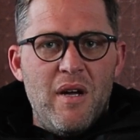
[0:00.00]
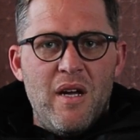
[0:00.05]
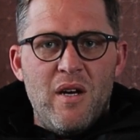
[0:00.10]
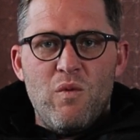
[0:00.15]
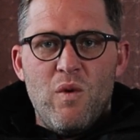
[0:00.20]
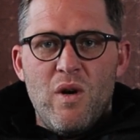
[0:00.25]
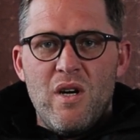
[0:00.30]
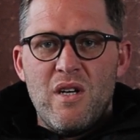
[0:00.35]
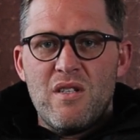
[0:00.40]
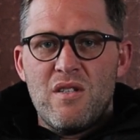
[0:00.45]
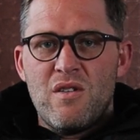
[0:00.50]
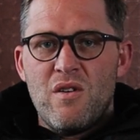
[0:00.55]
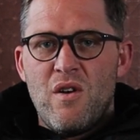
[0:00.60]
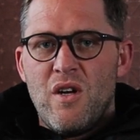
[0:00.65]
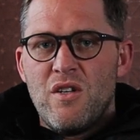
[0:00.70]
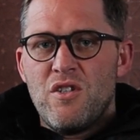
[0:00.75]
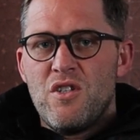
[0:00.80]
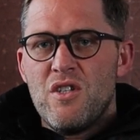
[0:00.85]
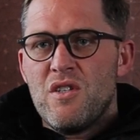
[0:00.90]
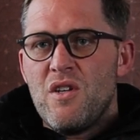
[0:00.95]
It was
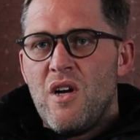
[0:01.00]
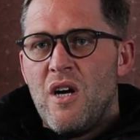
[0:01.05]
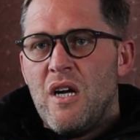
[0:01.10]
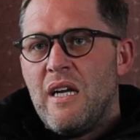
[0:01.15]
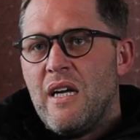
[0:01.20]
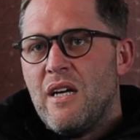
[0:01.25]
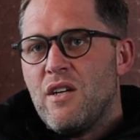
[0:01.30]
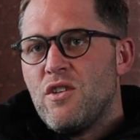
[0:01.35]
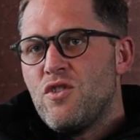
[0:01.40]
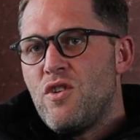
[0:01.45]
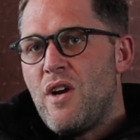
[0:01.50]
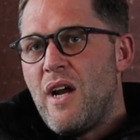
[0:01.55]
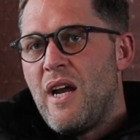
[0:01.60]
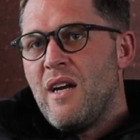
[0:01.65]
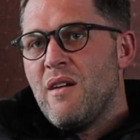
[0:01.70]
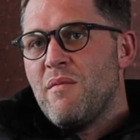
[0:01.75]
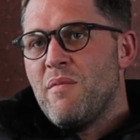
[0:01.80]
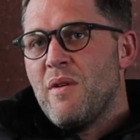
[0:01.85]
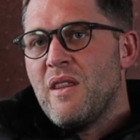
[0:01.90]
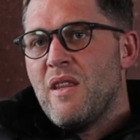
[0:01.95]
not just only a
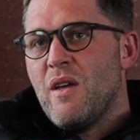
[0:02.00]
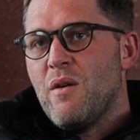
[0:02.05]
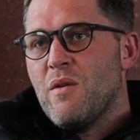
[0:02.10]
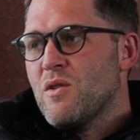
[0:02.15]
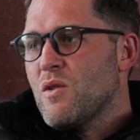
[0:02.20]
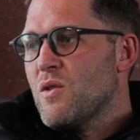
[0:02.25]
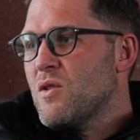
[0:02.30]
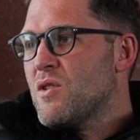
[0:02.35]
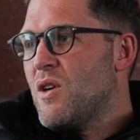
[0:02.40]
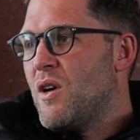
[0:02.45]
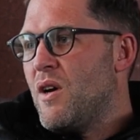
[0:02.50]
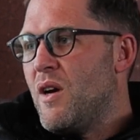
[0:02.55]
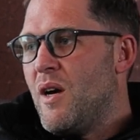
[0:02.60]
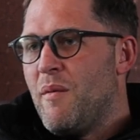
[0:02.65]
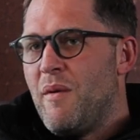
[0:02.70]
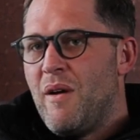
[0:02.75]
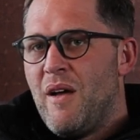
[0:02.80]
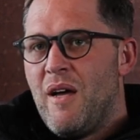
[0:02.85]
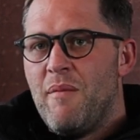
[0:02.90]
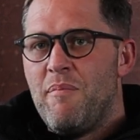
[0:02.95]
trend, but there was
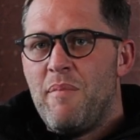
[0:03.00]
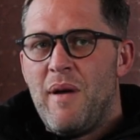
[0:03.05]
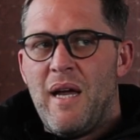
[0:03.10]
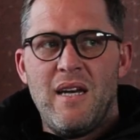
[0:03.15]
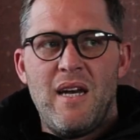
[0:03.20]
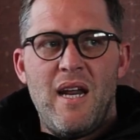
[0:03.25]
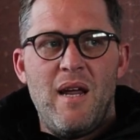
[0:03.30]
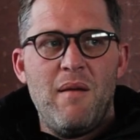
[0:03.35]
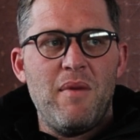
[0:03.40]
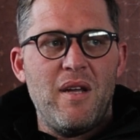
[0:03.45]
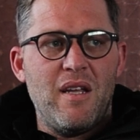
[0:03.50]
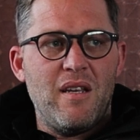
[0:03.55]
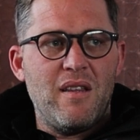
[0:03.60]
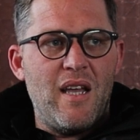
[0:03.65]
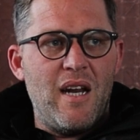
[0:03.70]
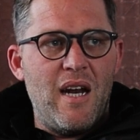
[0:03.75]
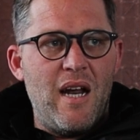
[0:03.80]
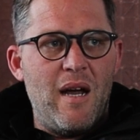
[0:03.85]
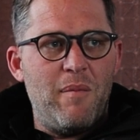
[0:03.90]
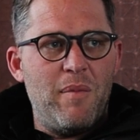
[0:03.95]
also a pandemic
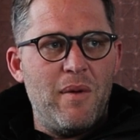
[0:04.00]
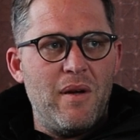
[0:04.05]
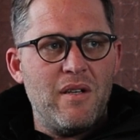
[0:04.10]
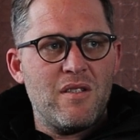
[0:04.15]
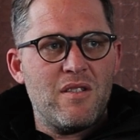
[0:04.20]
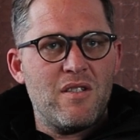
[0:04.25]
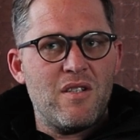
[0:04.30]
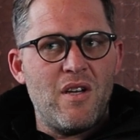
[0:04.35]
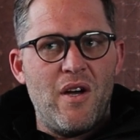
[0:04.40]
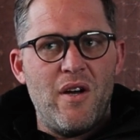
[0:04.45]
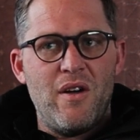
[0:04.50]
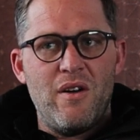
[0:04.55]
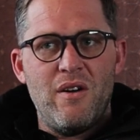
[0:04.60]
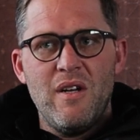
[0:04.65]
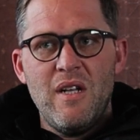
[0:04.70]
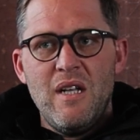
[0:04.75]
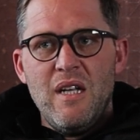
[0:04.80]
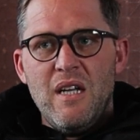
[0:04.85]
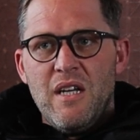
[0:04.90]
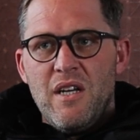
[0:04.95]
that happened. So,
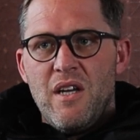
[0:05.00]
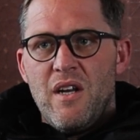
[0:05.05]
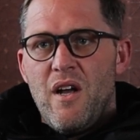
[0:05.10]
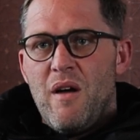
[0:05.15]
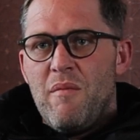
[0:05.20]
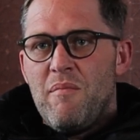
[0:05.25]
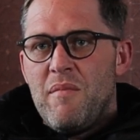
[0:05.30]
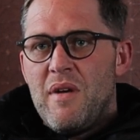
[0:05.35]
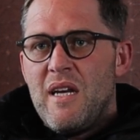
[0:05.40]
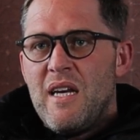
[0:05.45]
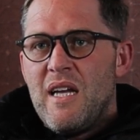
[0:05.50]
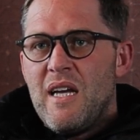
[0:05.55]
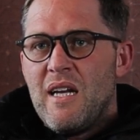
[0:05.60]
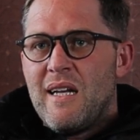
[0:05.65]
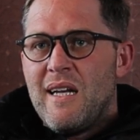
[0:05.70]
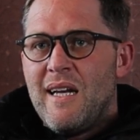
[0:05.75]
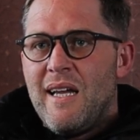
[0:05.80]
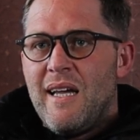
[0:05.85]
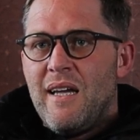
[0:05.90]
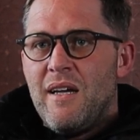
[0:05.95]
you know,
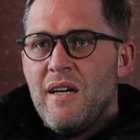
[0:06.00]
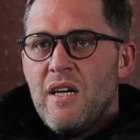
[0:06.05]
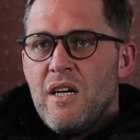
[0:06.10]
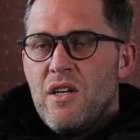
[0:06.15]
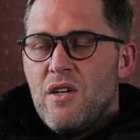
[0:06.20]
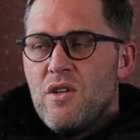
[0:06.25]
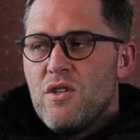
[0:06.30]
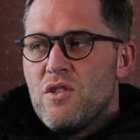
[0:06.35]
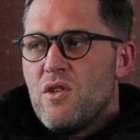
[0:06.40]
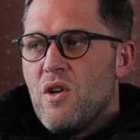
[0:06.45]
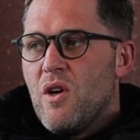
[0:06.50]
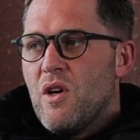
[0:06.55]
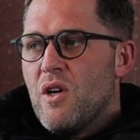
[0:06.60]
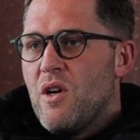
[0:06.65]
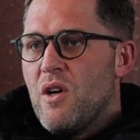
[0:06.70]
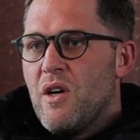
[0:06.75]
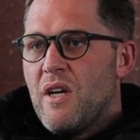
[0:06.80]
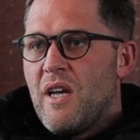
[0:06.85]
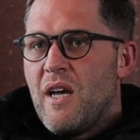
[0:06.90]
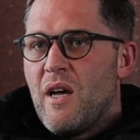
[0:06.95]
immediately you
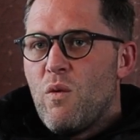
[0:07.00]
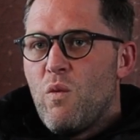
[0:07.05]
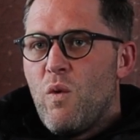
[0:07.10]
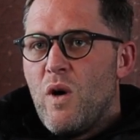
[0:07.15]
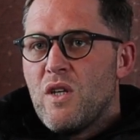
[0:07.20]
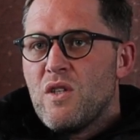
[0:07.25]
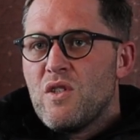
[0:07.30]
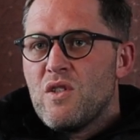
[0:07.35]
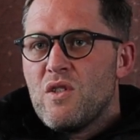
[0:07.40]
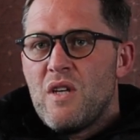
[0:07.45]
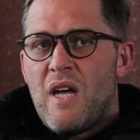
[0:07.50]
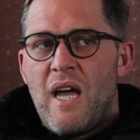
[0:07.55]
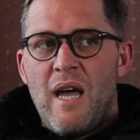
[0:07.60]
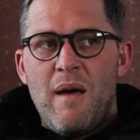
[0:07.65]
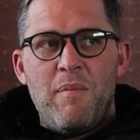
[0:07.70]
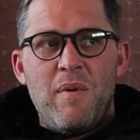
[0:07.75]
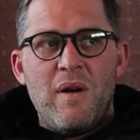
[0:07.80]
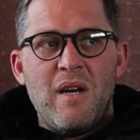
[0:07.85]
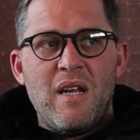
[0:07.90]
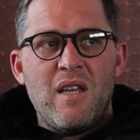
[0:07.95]
start looking at what's
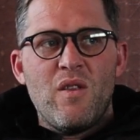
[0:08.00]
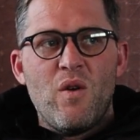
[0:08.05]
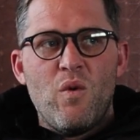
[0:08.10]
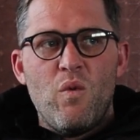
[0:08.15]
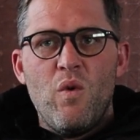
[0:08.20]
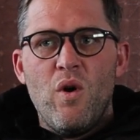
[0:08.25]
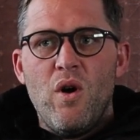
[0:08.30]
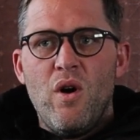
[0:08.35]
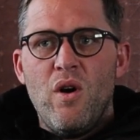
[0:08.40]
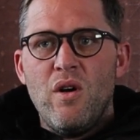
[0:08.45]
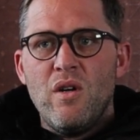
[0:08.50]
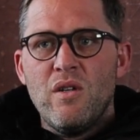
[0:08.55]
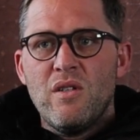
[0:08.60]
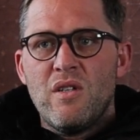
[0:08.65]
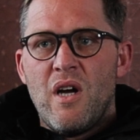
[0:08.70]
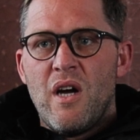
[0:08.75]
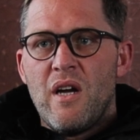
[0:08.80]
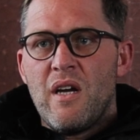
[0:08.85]
happening in the world.